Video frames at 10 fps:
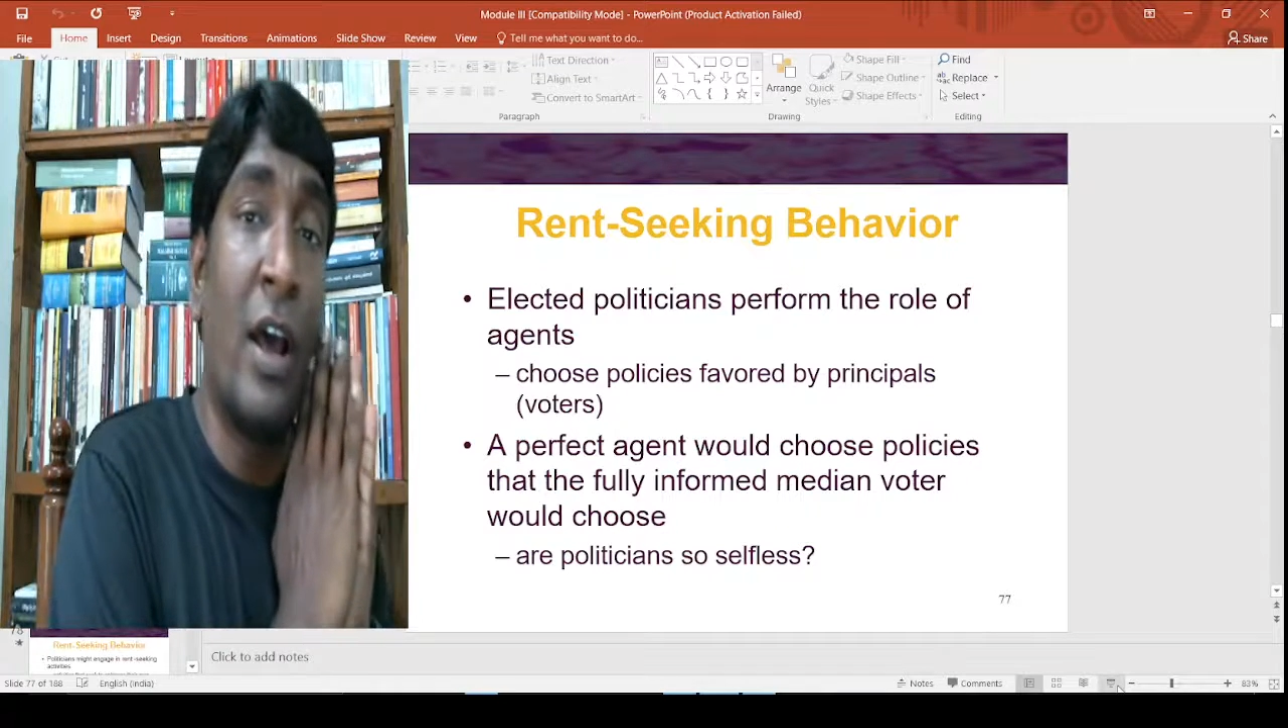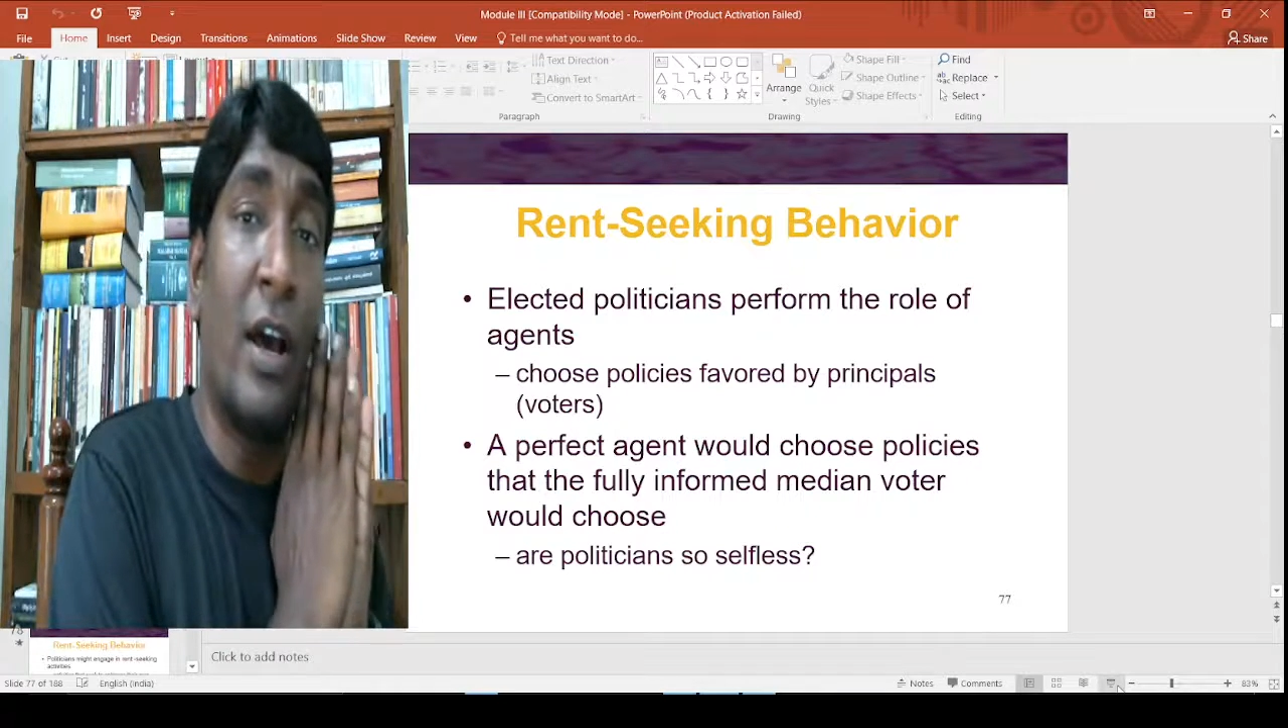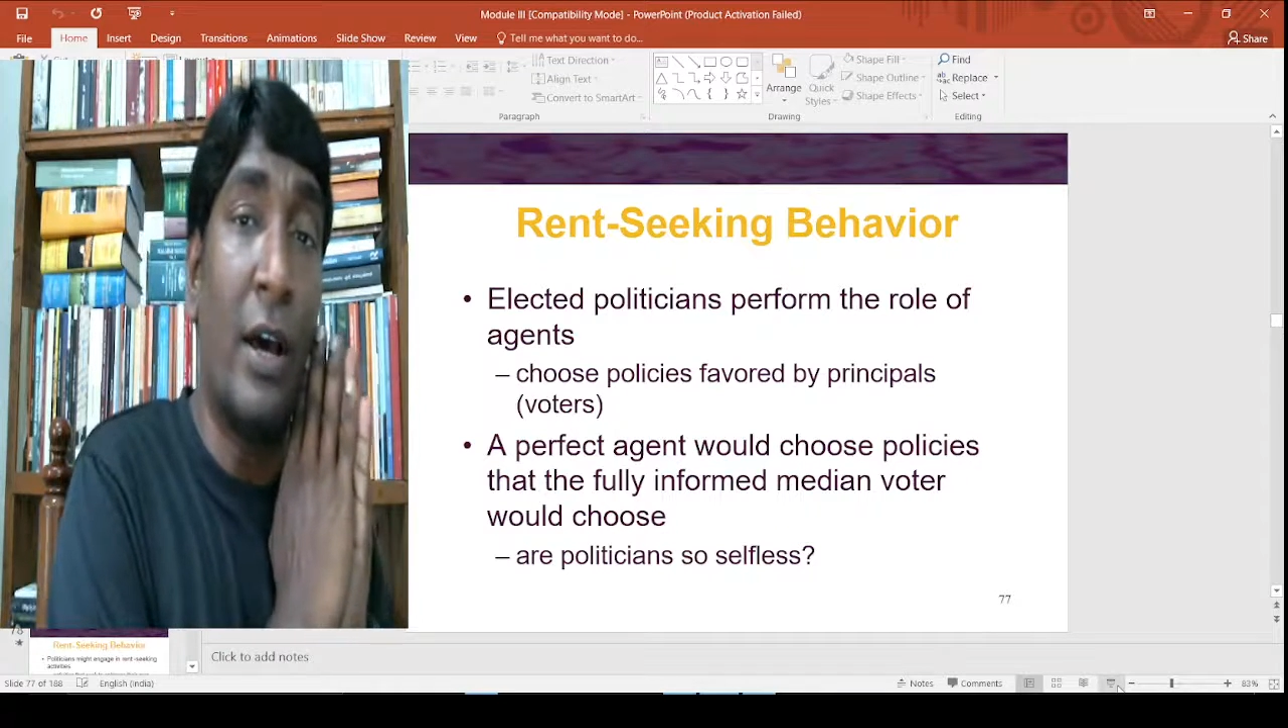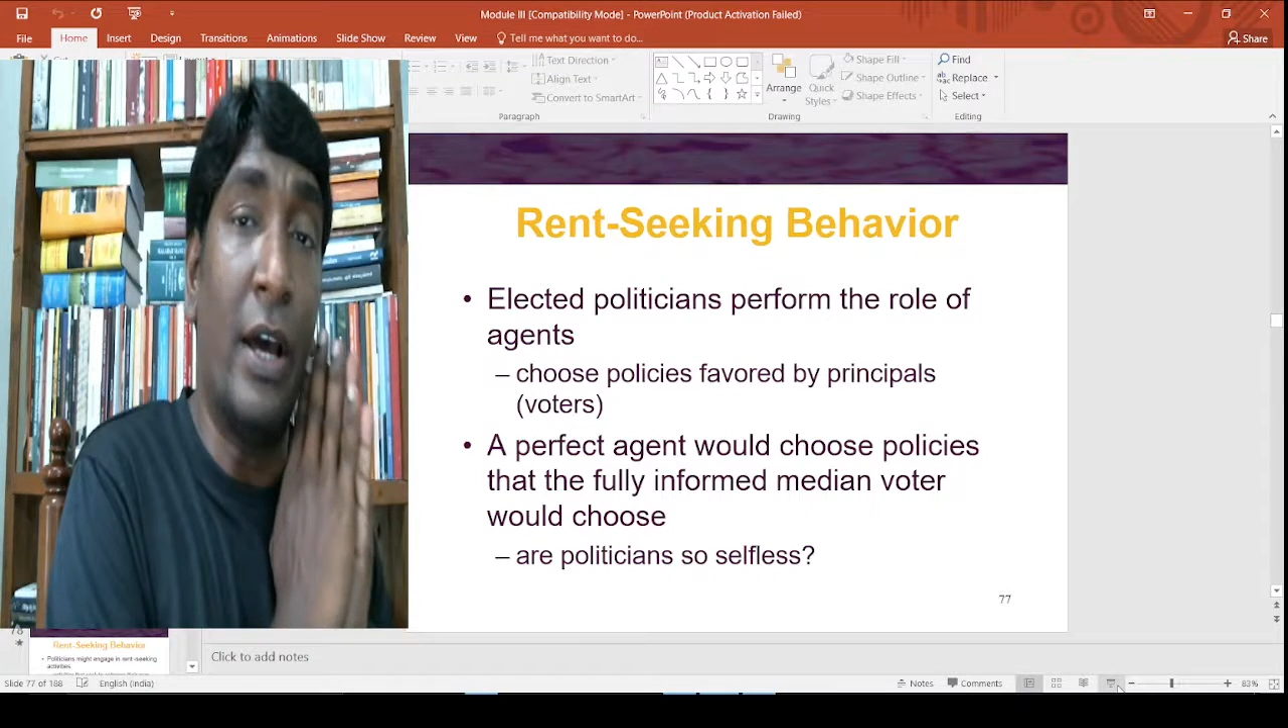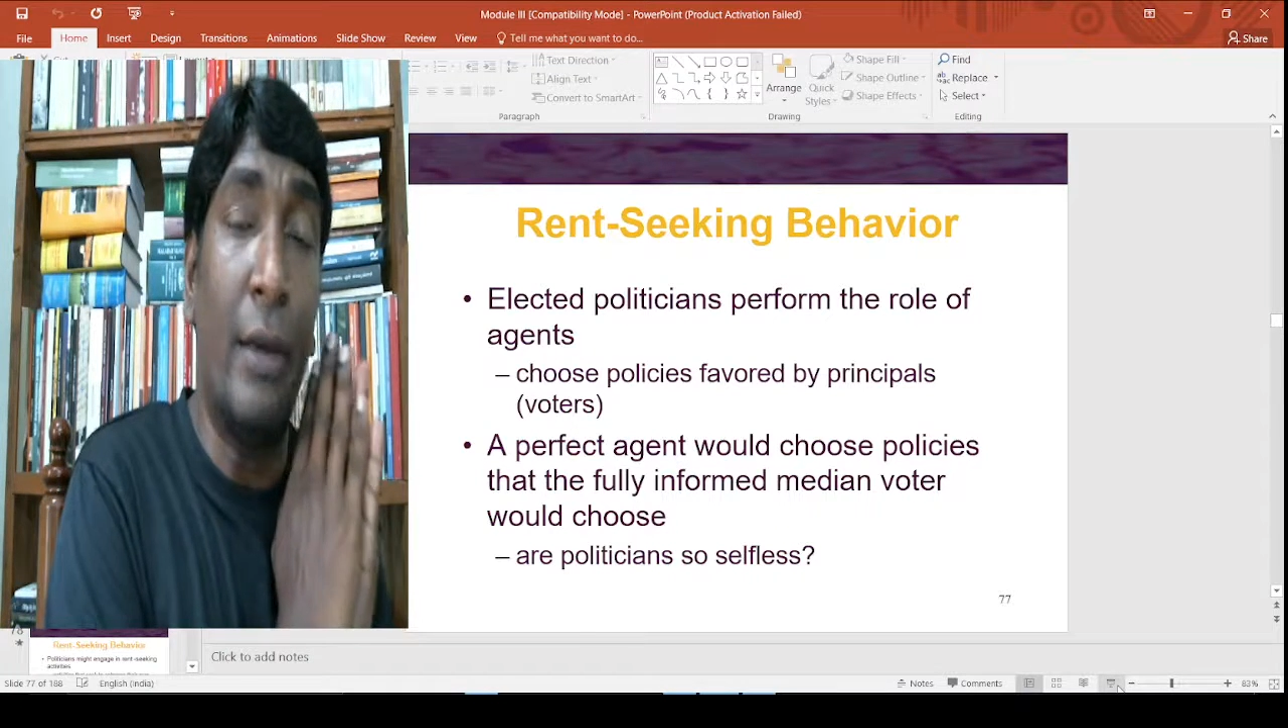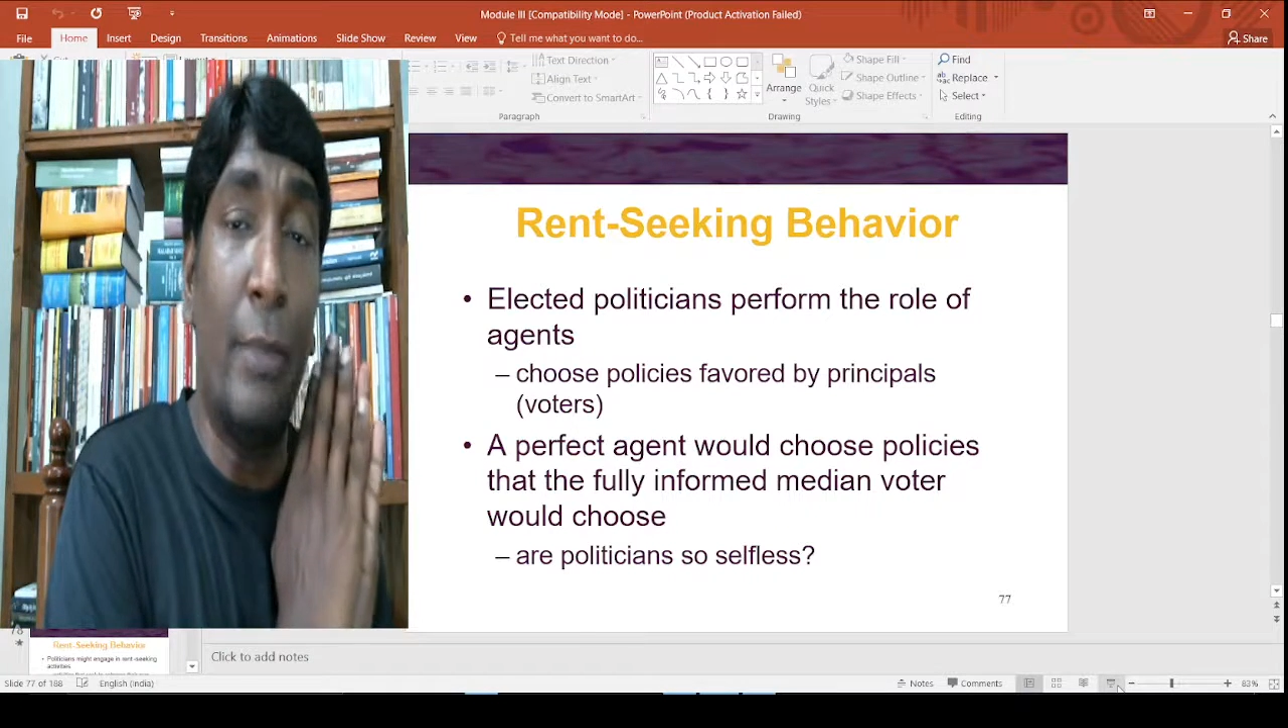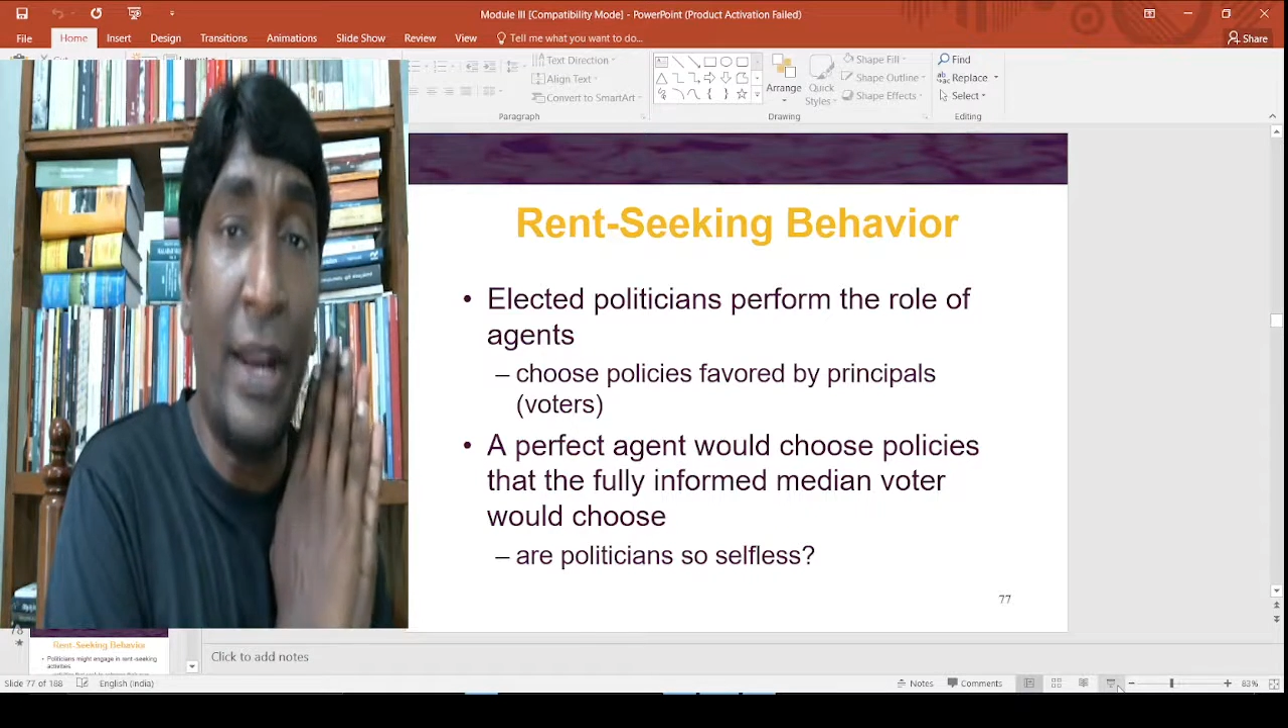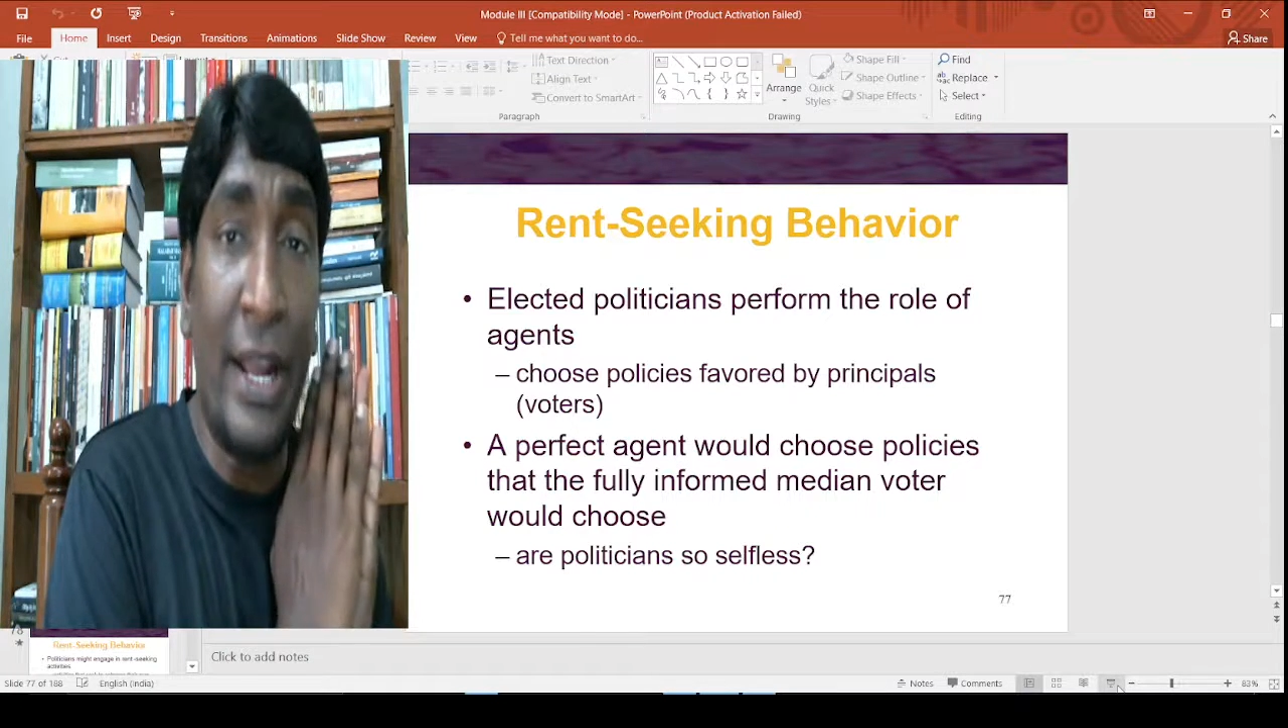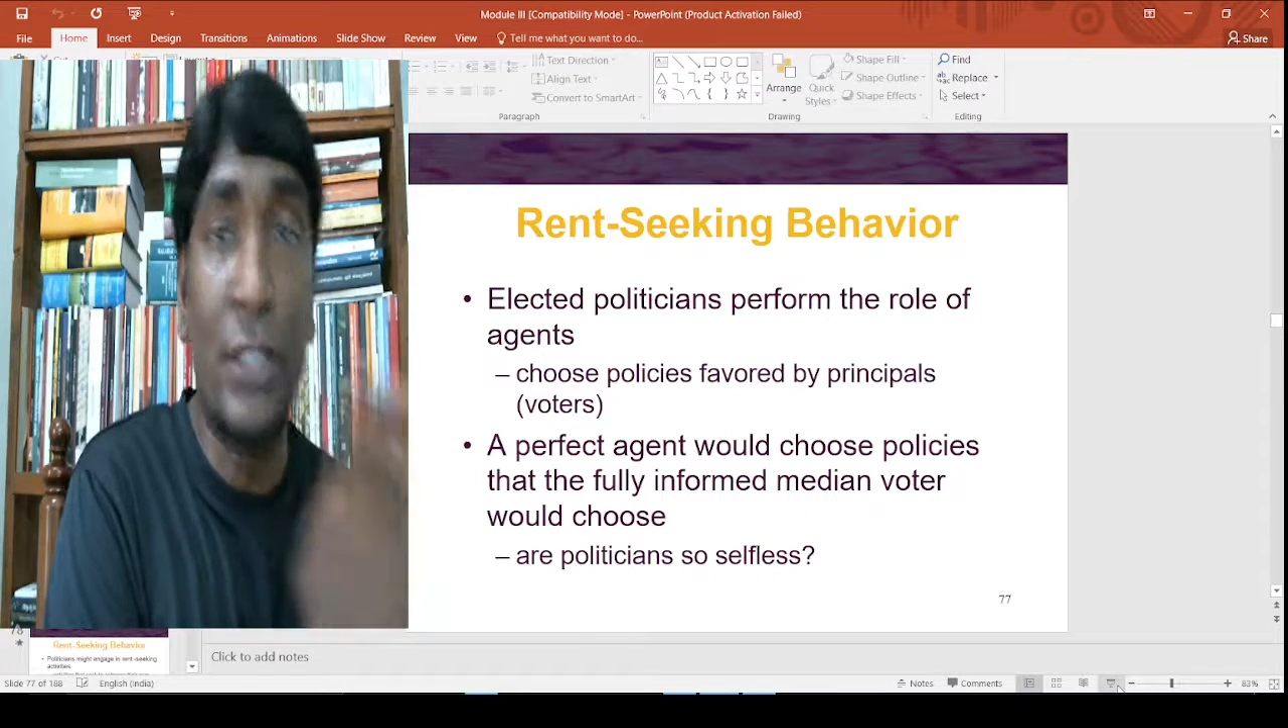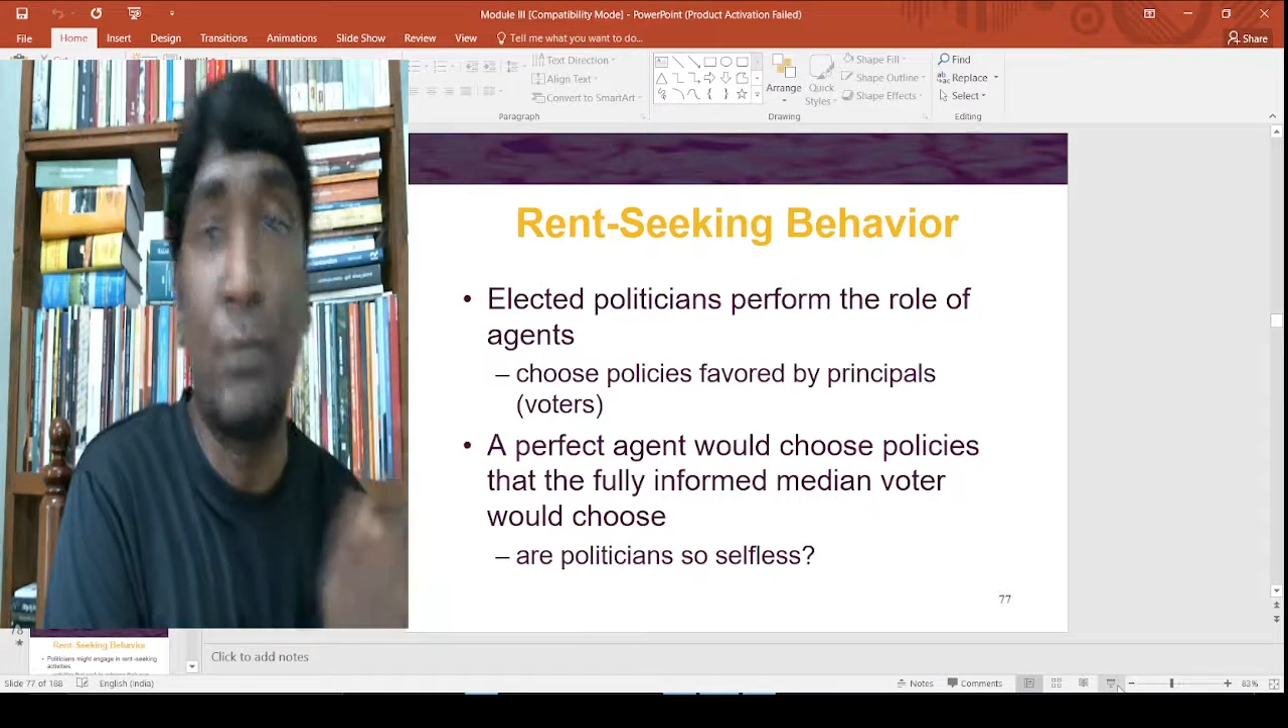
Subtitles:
an X